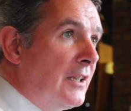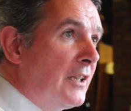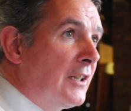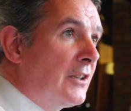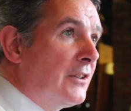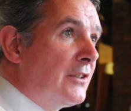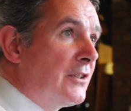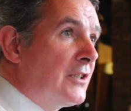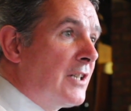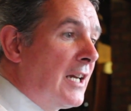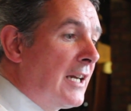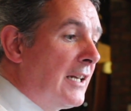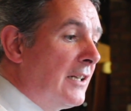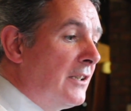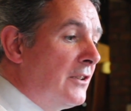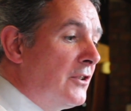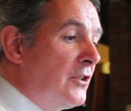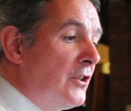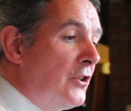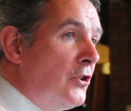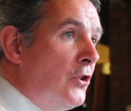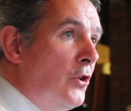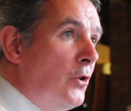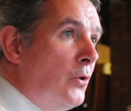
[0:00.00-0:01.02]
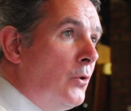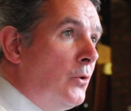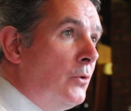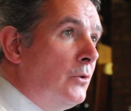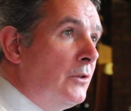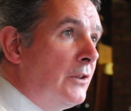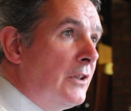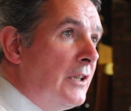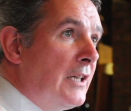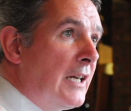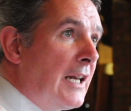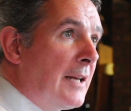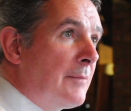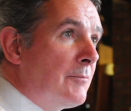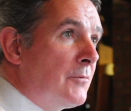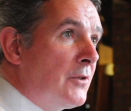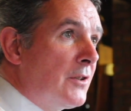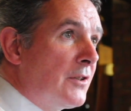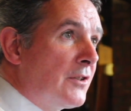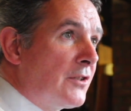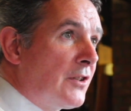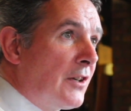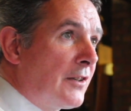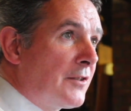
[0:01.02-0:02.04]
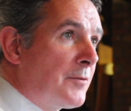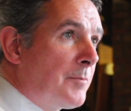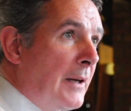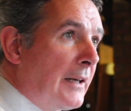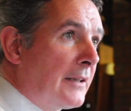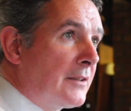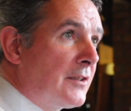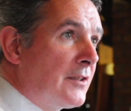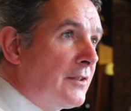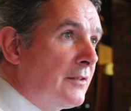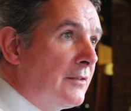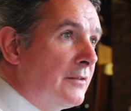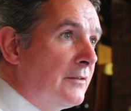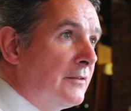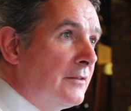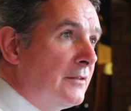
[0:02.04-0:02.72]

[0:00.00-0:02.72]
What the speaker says: contained no named suspects.